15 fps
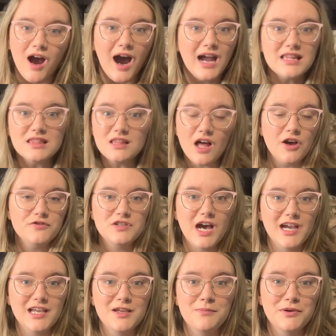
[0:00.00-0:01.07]
I love
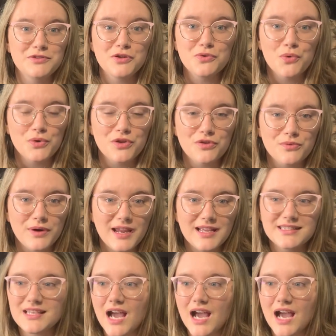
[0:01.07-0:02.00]
talking about The Lord of the Rings.